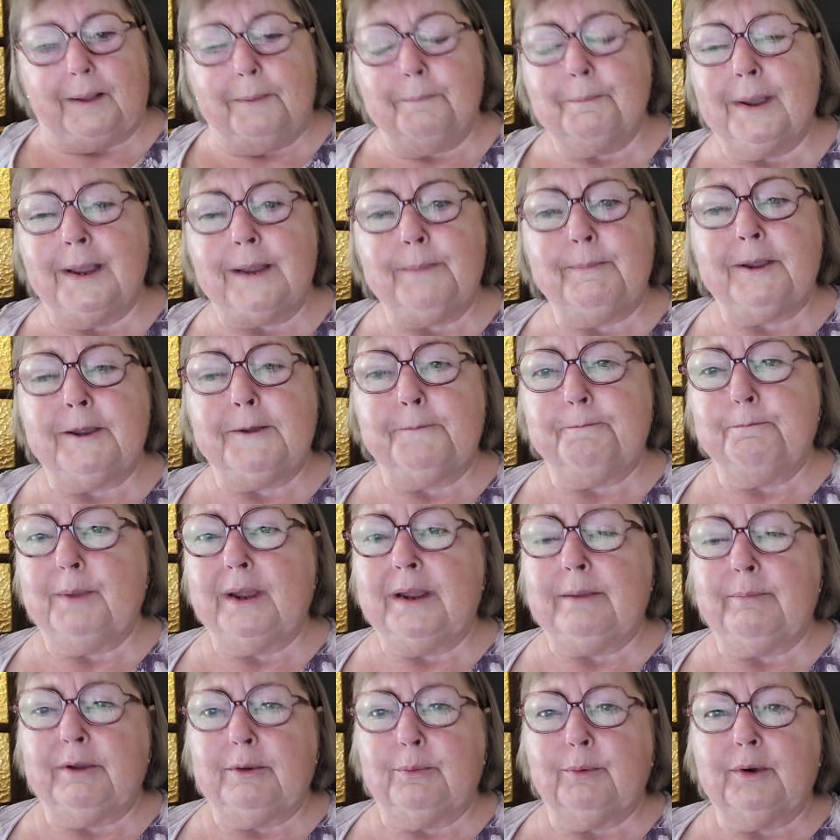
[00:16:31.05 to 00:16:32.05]

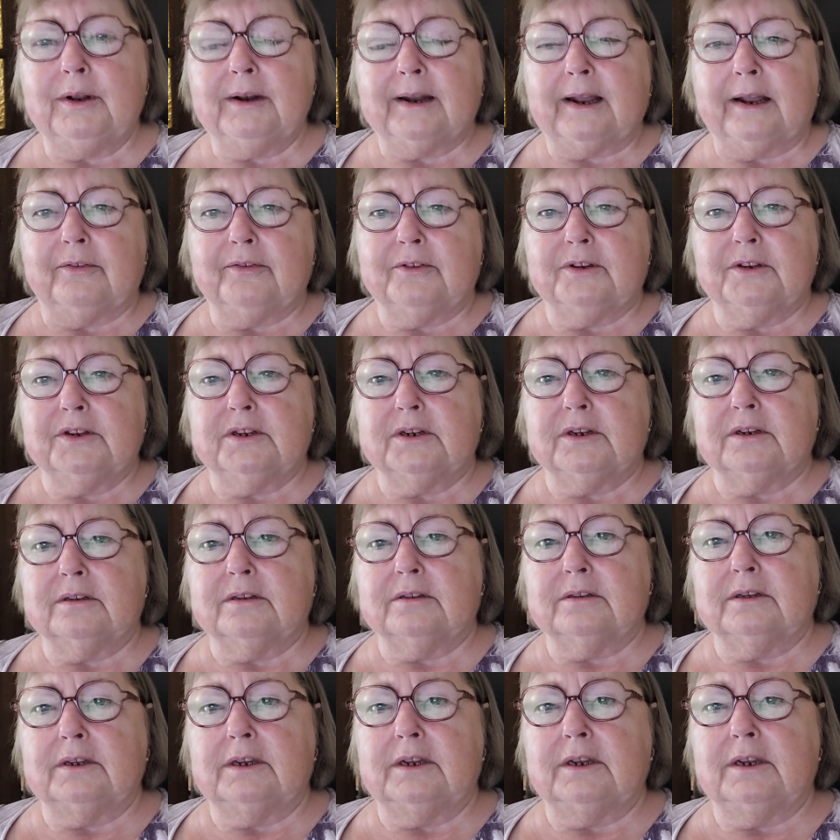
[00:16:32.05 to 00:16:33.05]
maybe we'll have to start
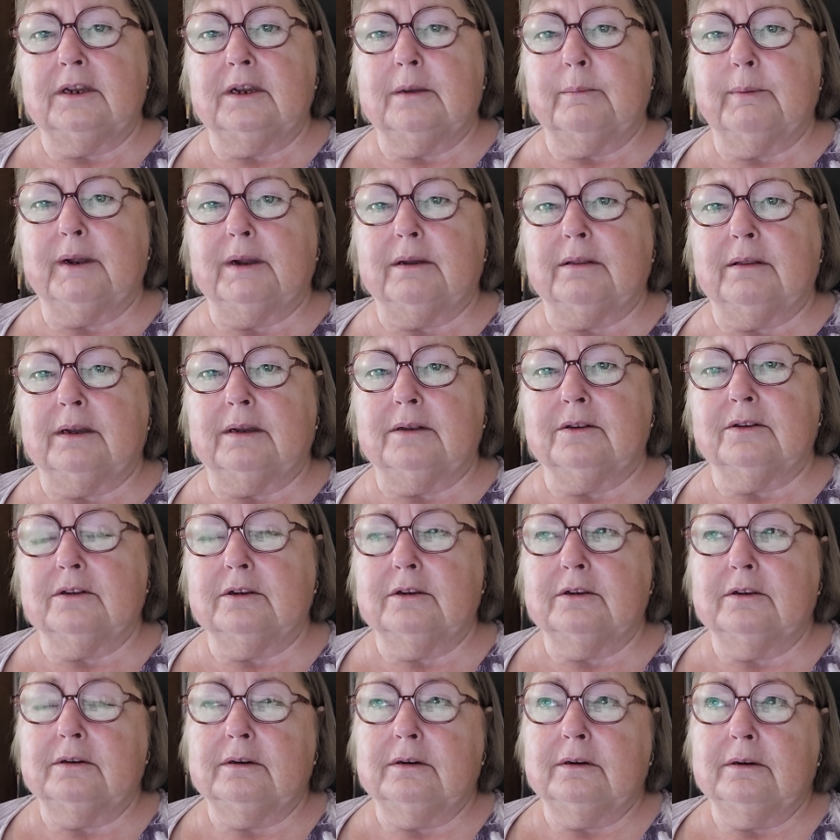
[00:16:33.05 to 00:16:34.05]
thinking about that
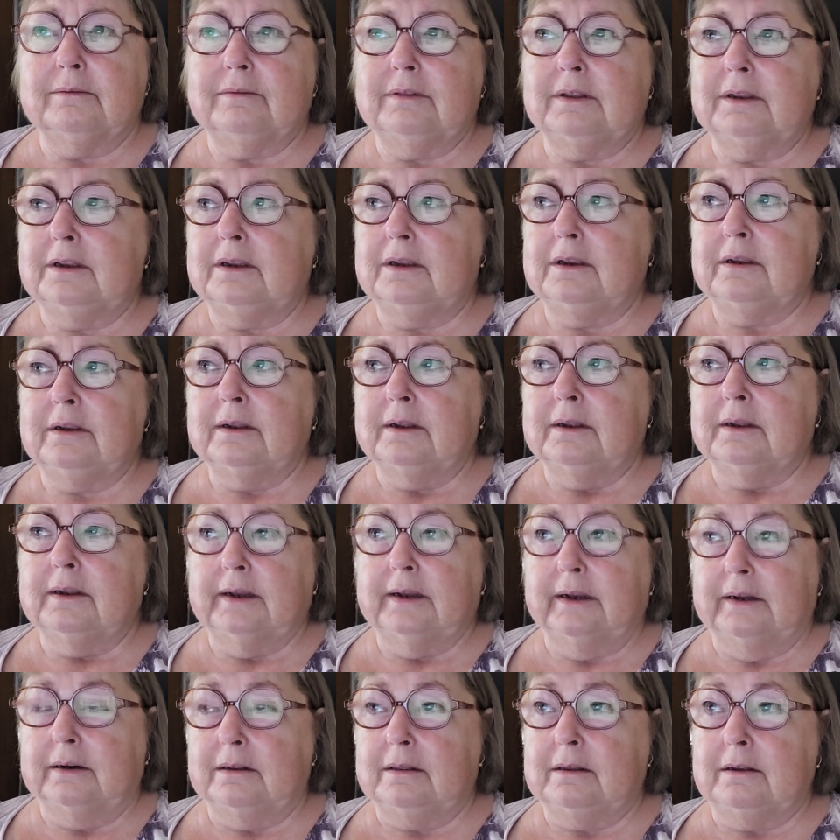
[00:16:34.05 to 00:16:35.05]
soon. And I'm thinking,
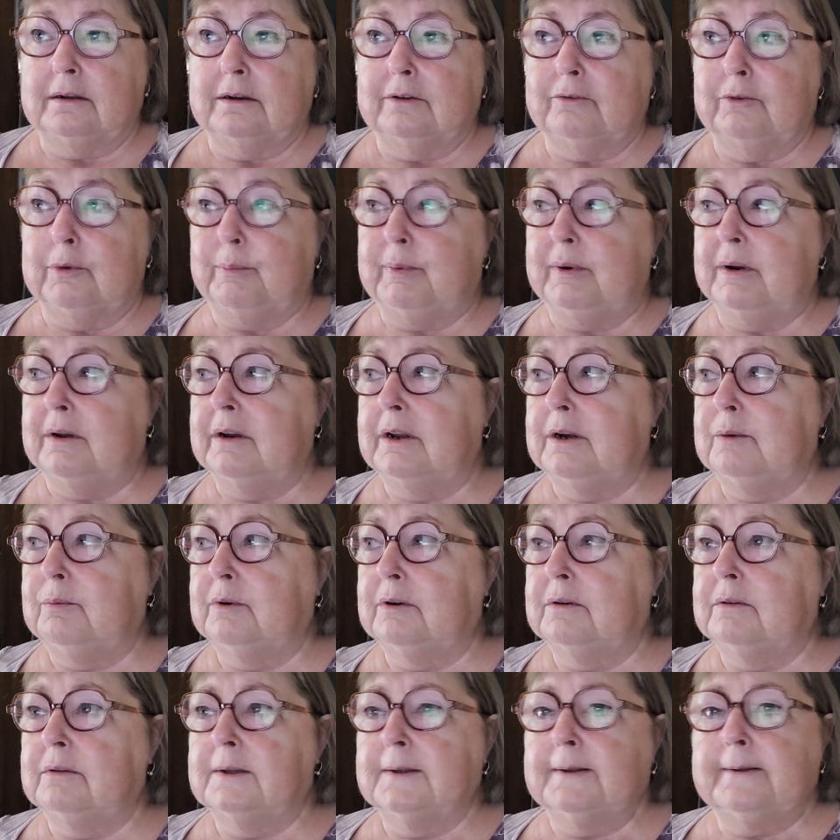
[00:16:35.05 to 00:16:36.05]
and I think I replied,
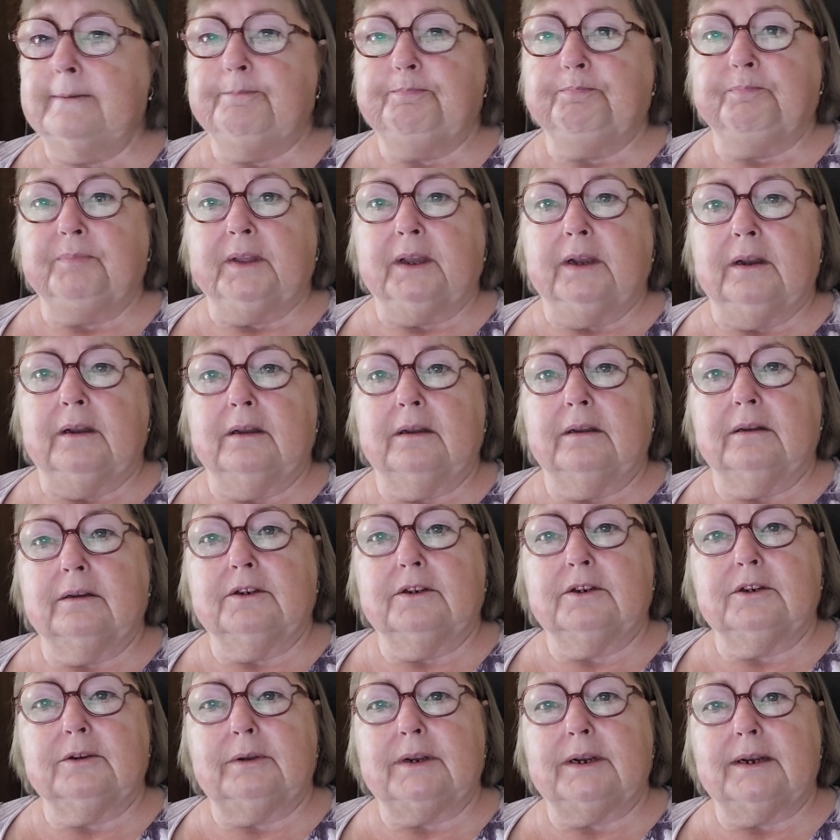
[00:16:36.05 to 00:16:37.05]
well,
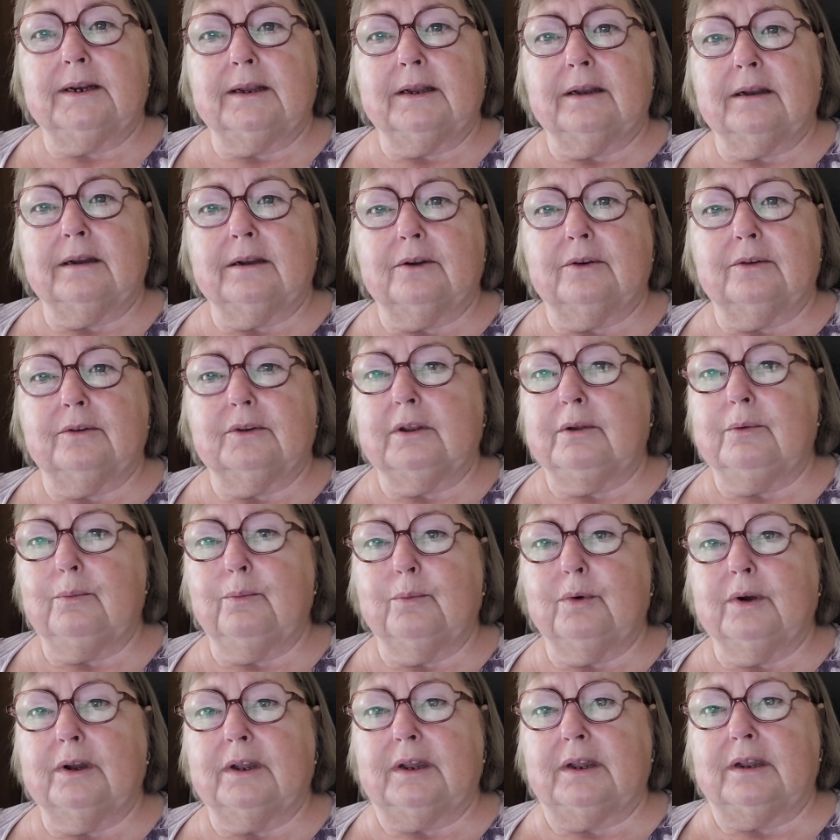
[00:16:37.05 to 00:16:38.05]
do it now, don't
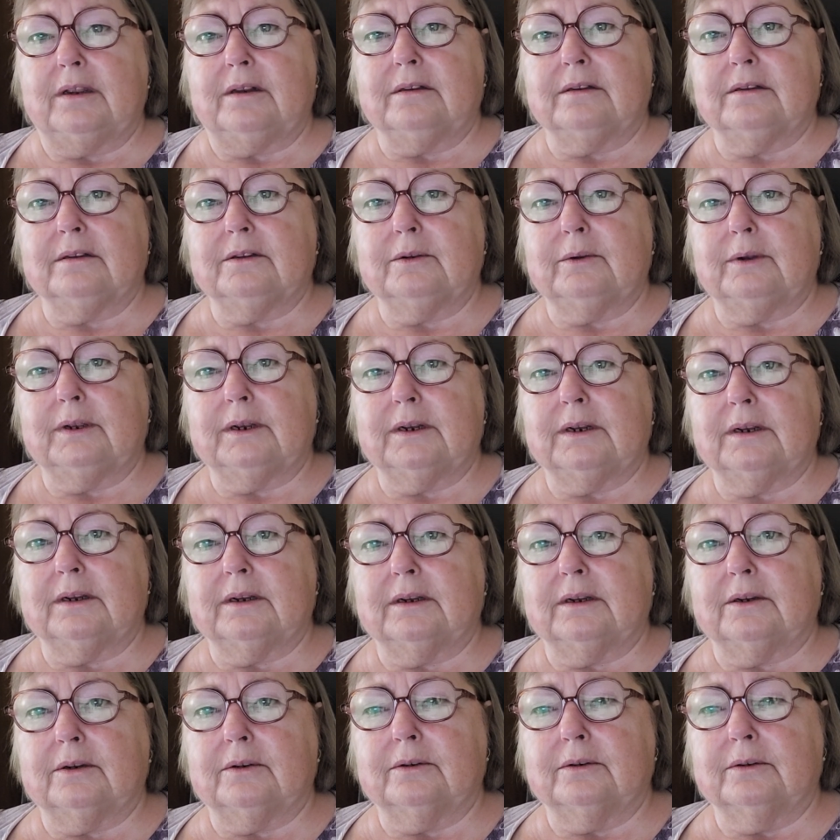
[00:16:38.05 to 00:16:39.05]
wait, do it
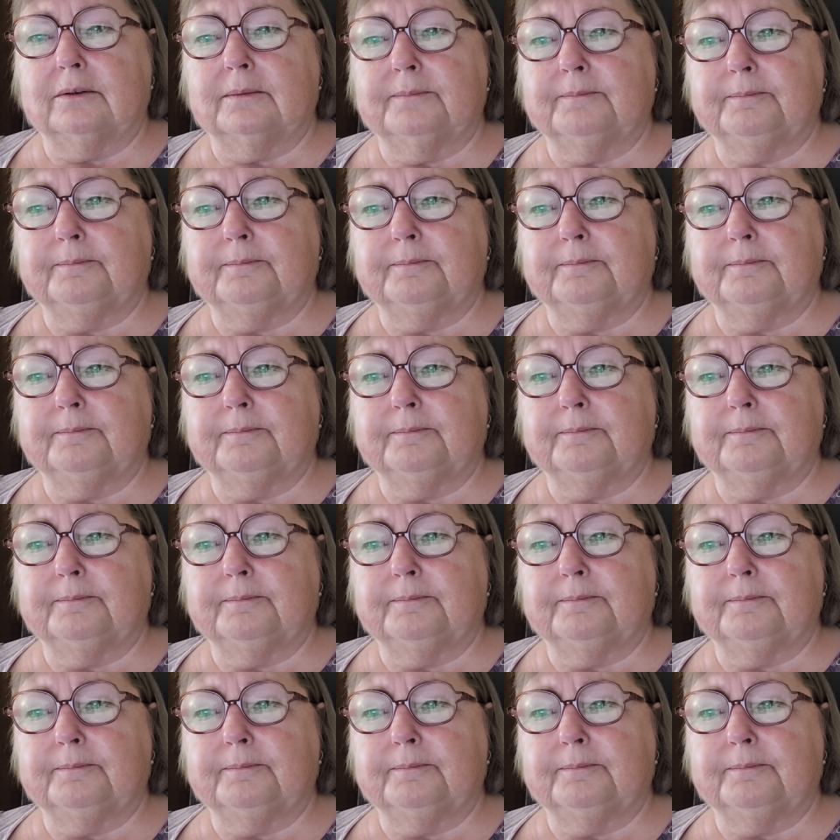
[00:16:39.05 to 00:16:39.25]
now.